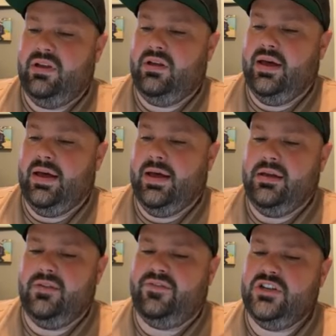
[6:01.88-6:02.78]

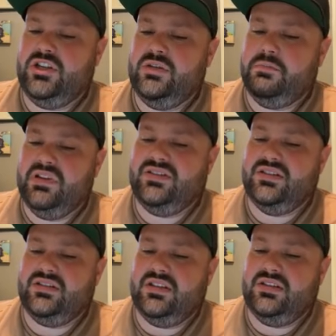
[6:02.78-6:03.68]
efficient
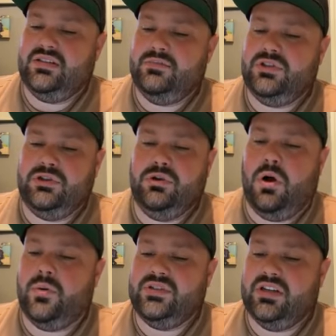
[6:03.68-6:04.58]
business systems, you're
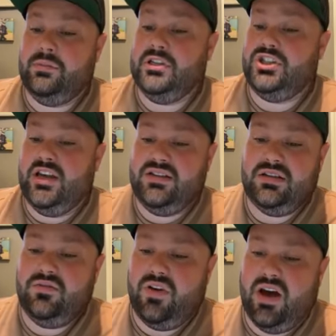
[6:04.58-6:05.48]
always going to be
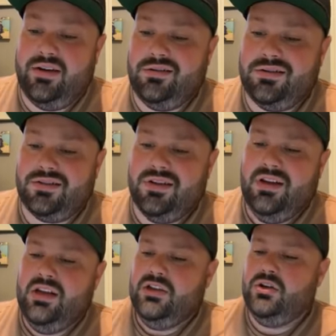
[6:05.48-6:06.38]
chasing fires.
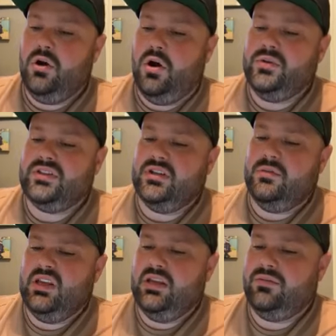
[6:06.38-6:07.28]
You're always going to
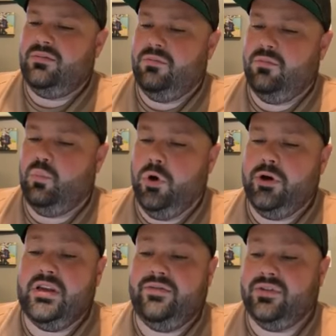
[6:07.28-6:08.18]
be
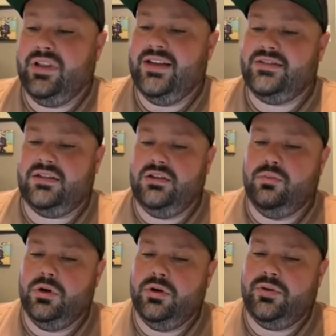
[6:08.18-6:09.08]
working for less than you're
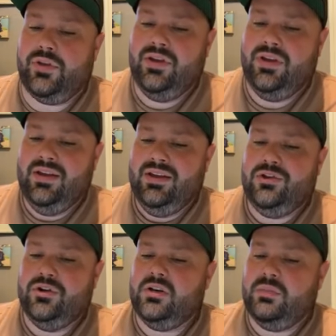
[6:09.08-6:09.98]
worth.
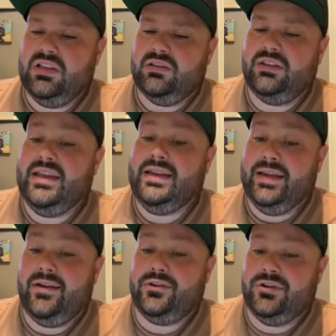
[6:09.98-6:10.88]
You're going to be
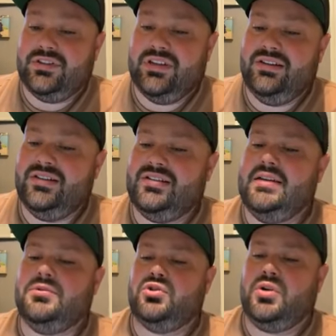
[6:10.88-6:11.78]
leading others into the
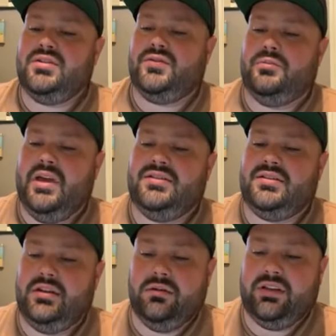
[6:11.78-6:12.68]
same stressful mess
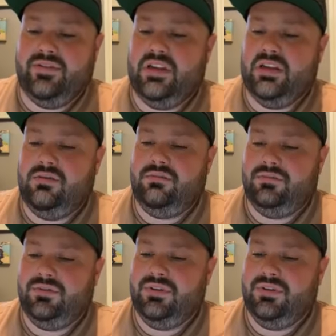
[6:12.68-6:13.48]
that you're living in.